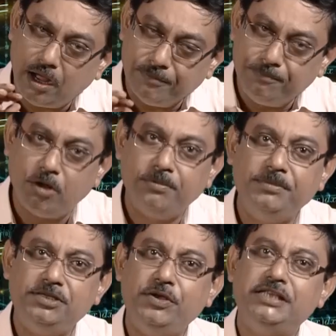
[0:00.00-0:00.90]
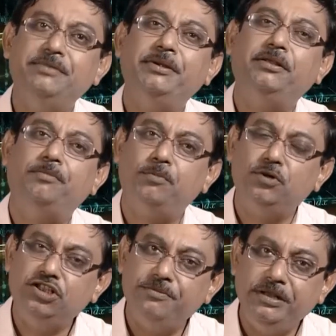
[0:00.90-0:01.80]
Our problem is to estimate the
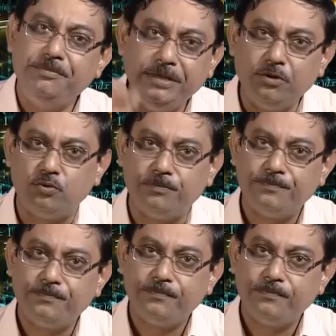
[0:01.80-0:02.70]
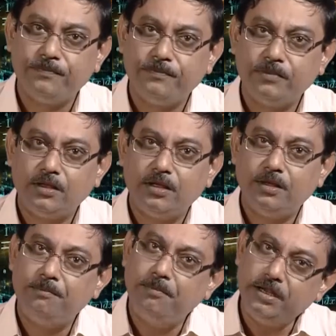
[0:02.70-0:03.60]
population mean mu.
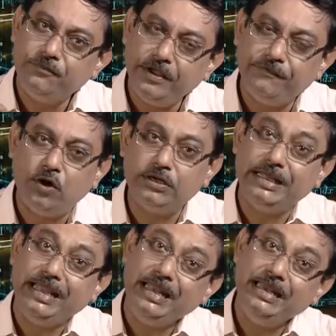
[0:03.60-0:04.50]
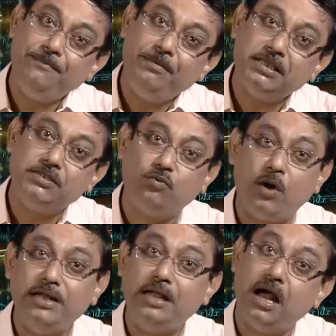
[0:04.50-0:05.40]
But we have got n plus
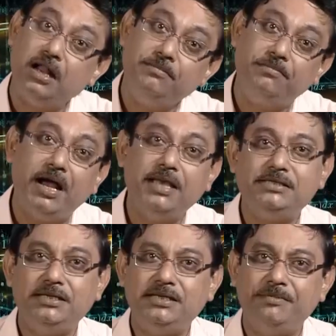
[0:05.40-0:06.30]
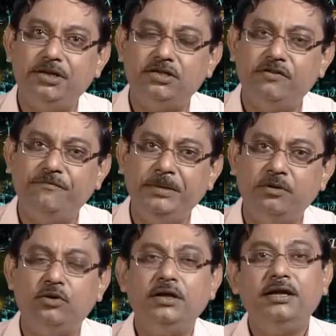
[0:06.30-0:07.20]
1 unbiased estimators of
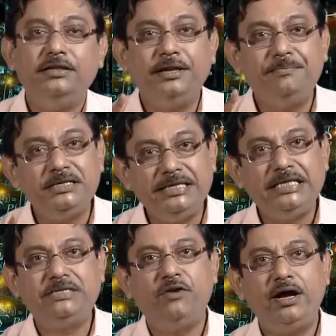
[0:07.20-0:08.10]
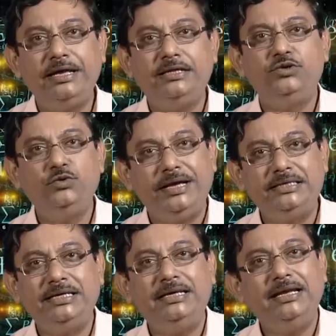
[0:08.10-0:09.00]
mu. That means x1, x2,
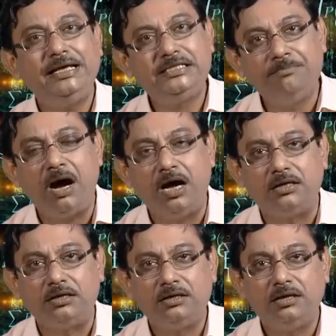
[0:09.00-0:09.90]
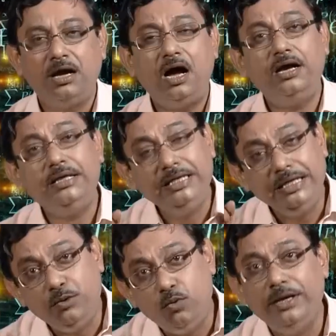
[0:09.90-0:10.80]
xn and x bar are
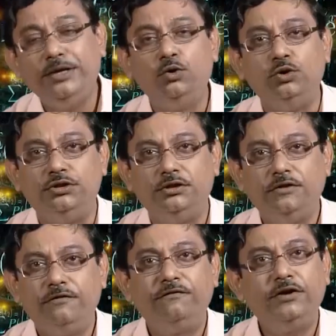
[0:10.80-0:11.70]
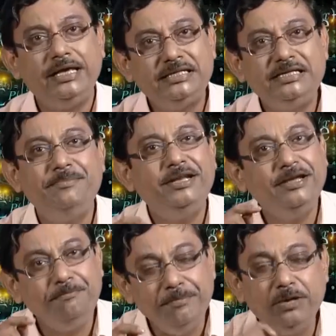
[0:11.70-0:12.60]
equally good for
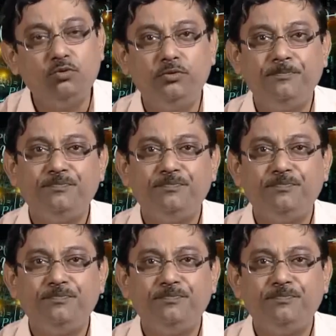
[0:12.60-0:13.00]
estimating mu